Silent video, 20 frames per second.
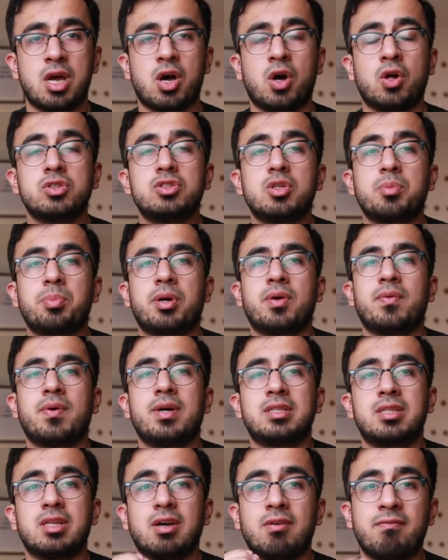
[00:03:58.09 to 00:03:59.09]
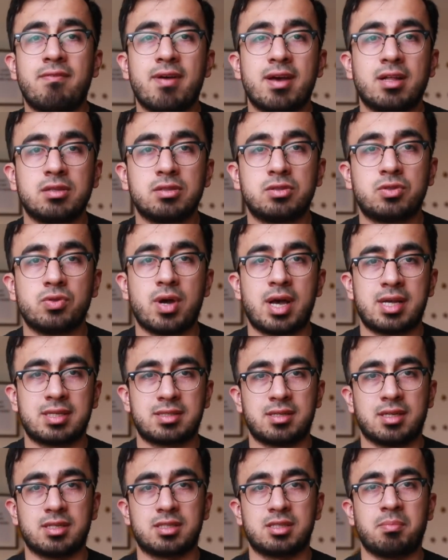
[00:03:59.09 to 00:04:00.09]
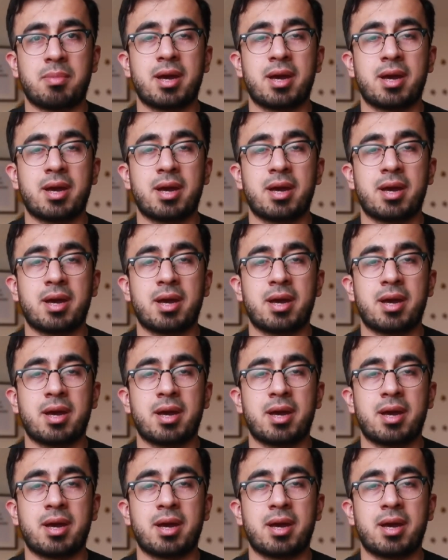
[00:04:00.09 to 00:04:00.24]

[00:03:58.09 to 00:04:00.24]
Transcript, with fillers: also provide value to SDETs